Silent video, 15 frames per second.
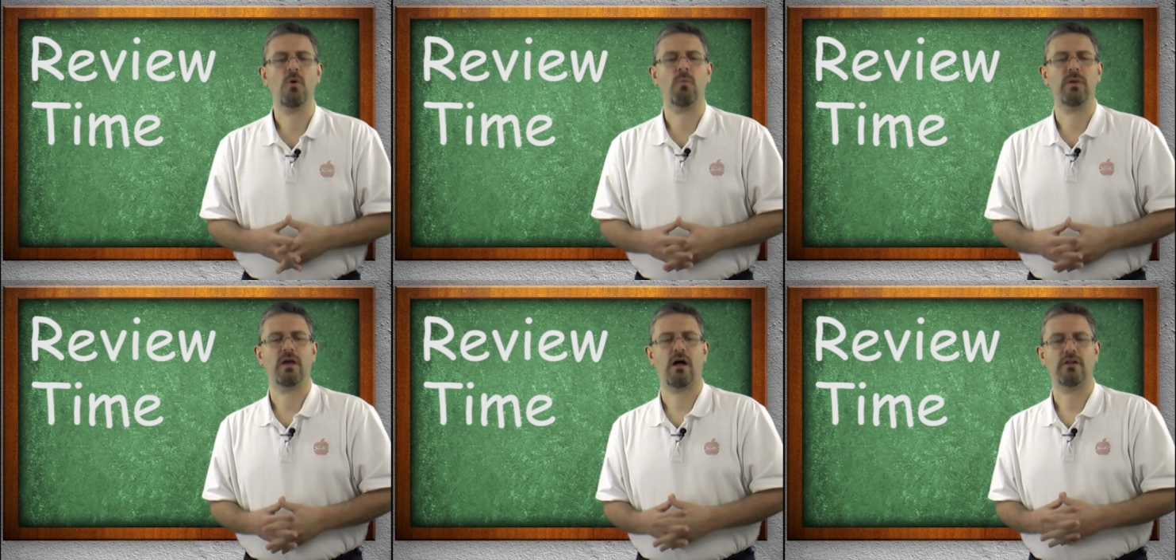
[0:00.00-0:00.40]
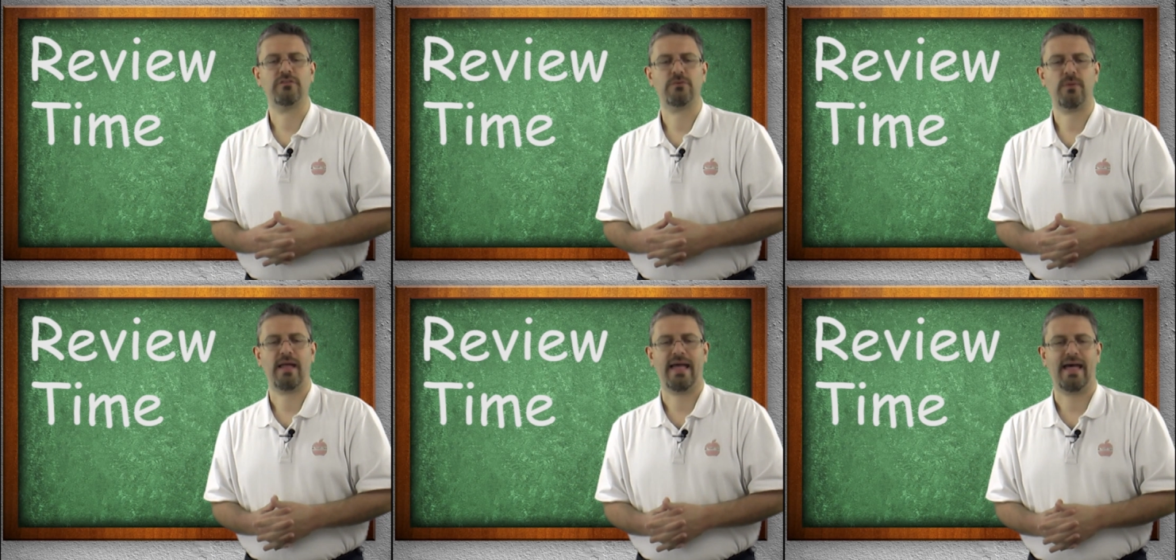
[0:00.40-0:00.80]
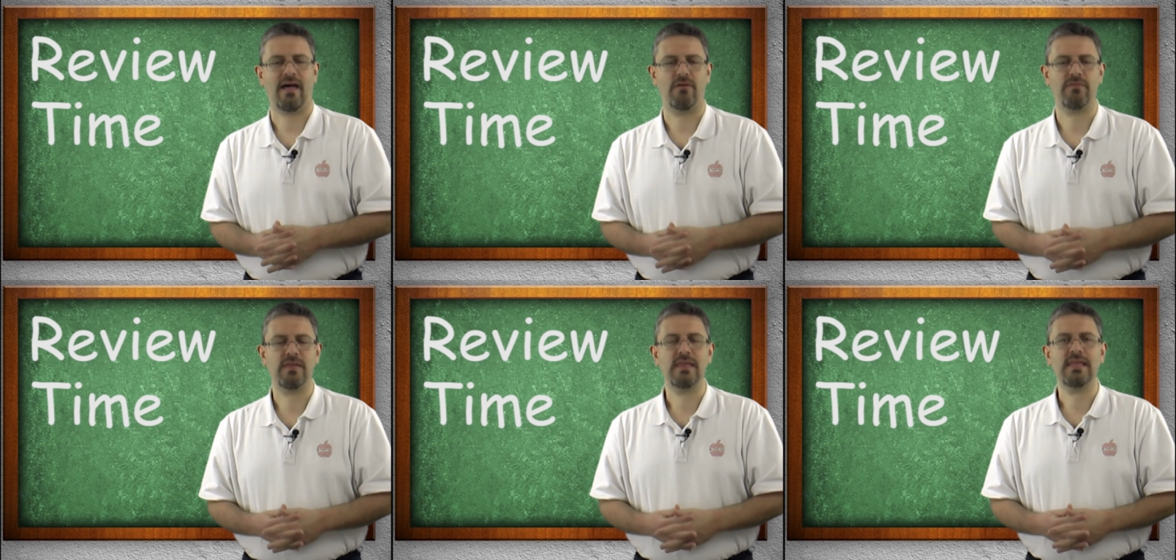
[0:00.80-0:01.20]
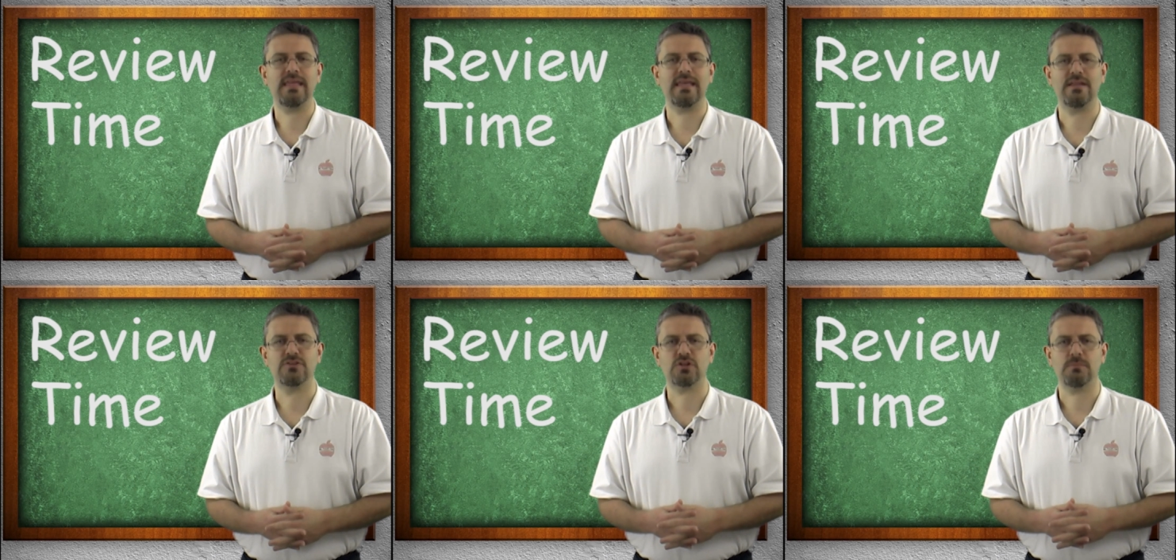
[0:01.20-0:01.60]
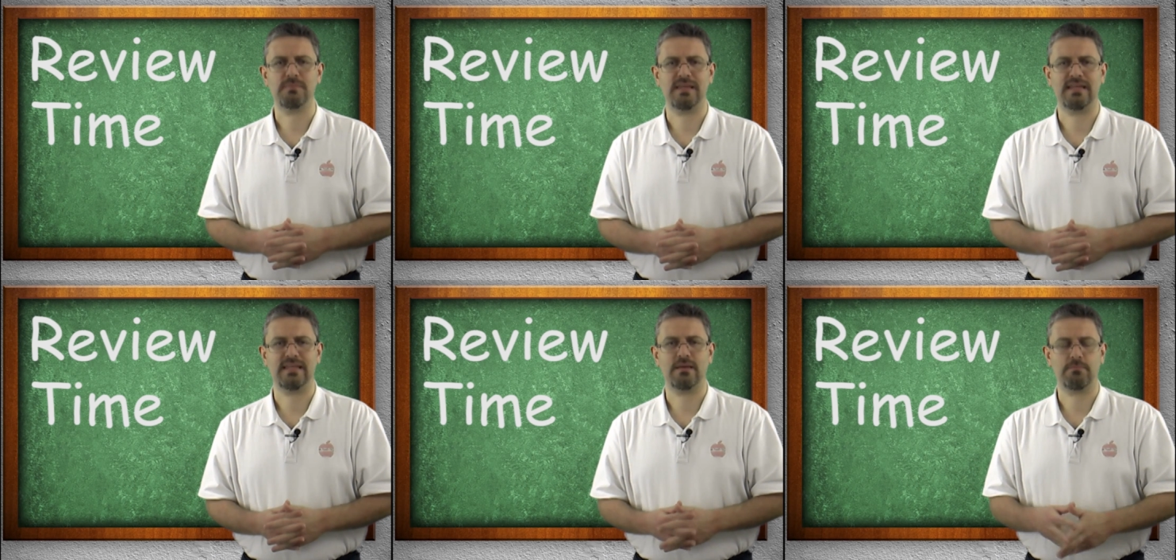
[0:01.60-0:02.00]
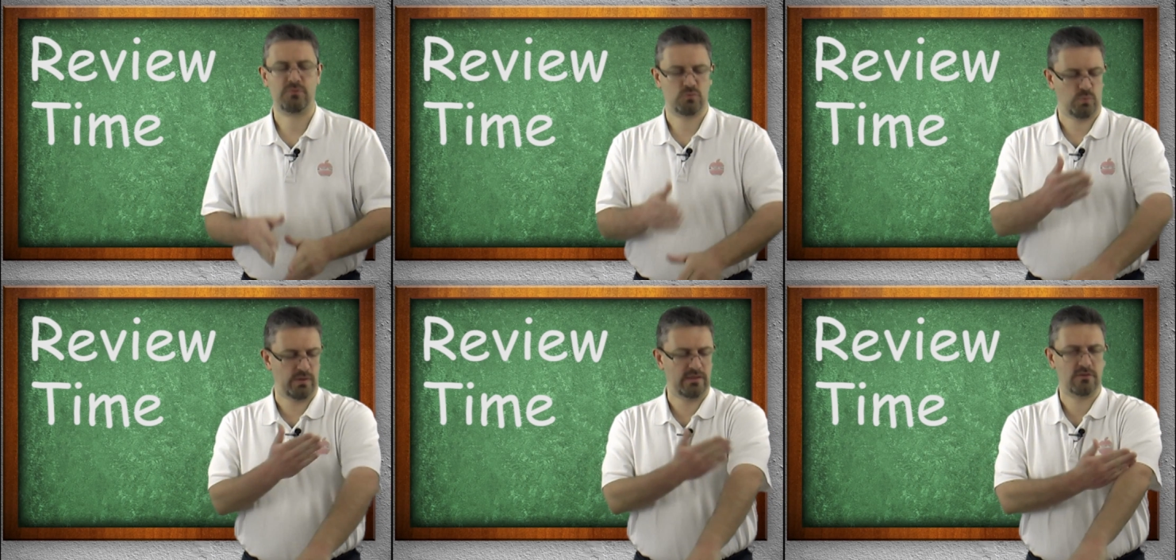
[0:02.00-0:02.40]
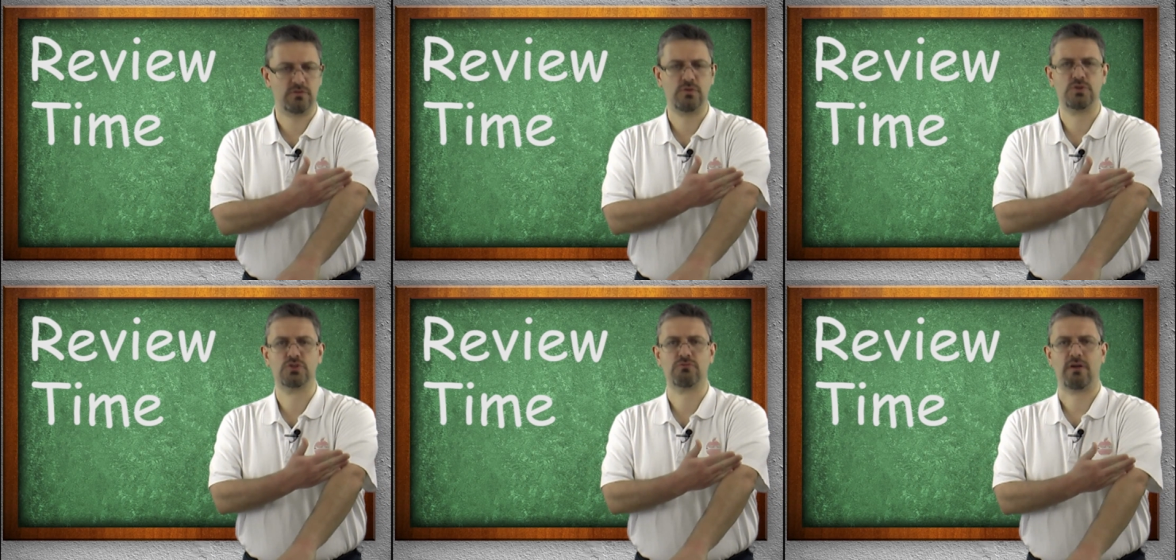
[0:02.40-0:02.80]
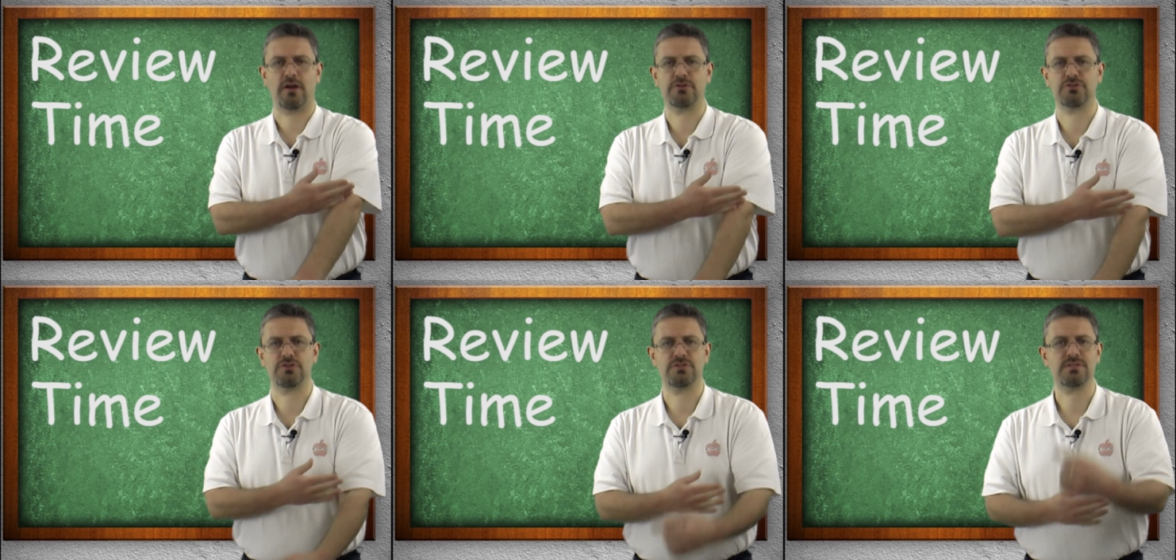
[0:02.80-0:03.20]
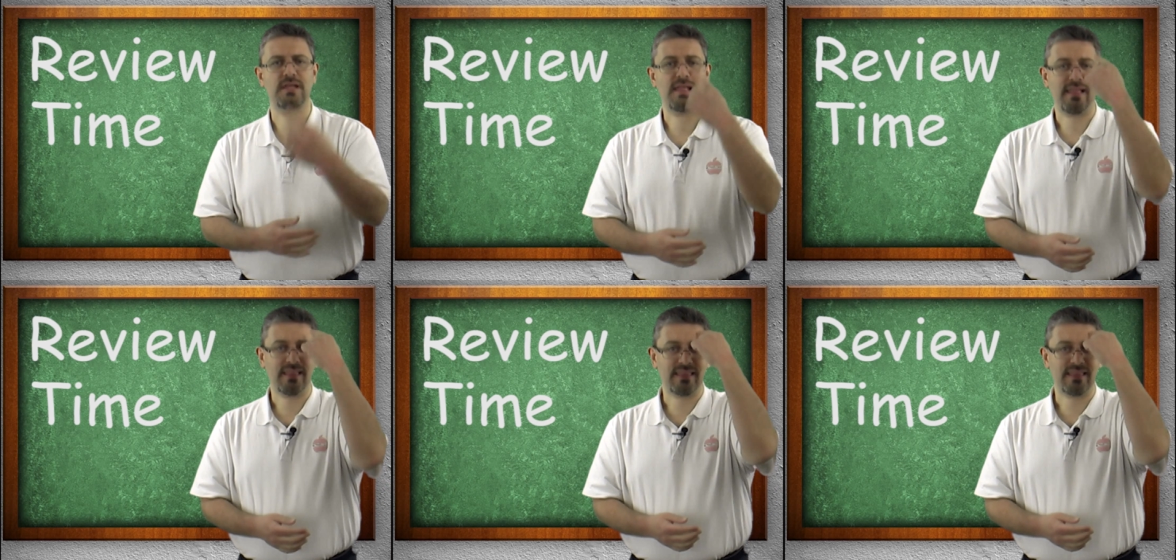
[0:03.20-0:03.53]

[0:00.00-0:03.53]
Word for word: We also have intermediate between the two structures,